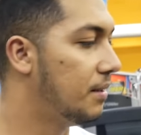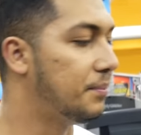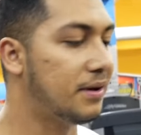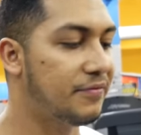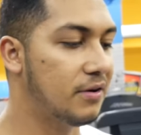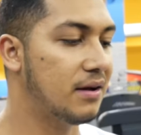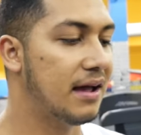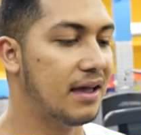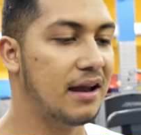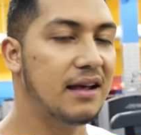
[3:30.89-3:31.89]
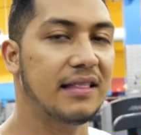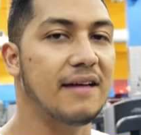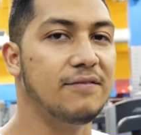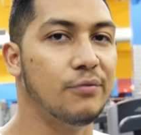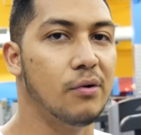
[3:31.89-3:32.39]
but if you're not getting
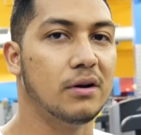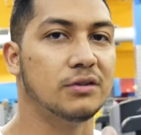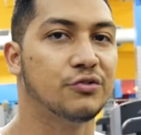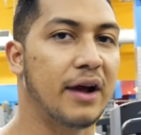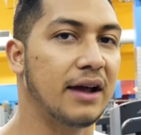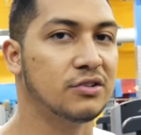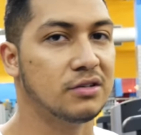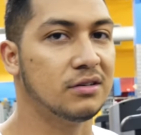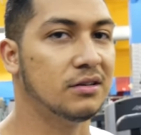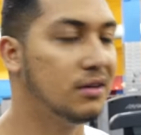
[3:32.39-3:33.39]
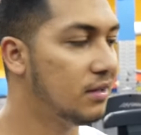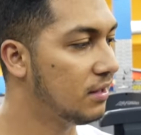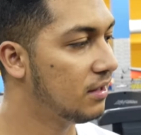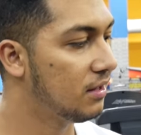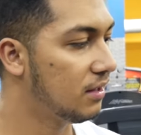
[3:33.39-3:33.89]
that full contraction,
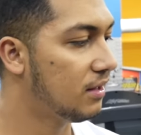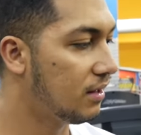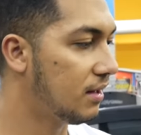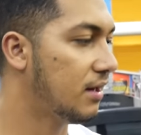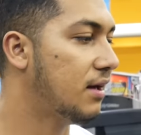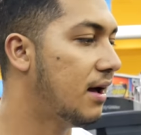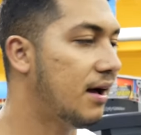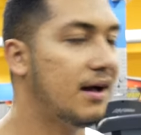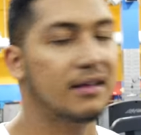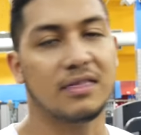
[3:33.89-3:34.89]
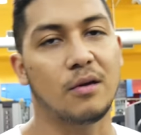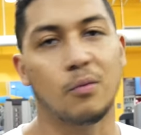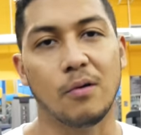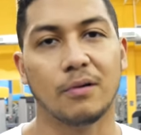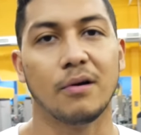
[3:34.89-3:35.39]
uh, they
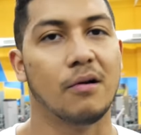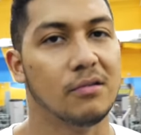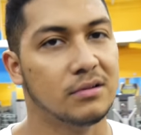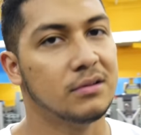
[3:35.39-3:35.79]
won't grow.